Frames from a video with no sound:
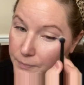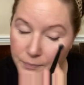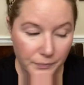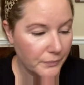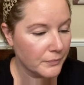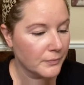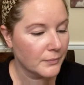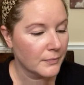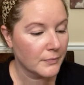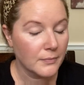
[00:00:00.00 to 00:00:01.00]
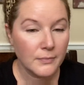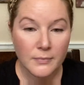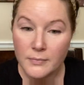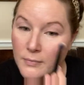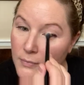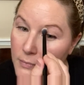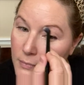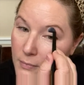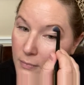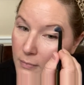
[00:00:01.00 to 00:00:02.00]

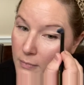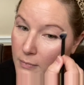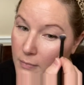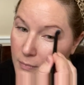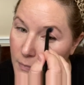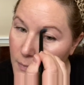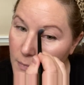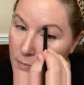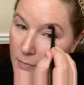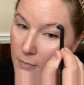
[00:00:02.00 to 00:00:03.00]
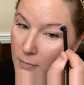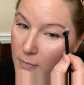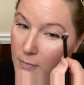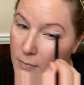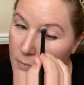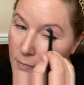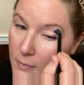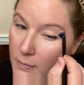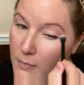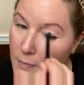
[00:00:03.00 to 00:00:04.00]

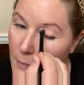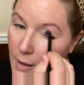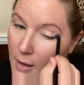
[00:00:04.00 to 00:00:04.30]
(no one is talking)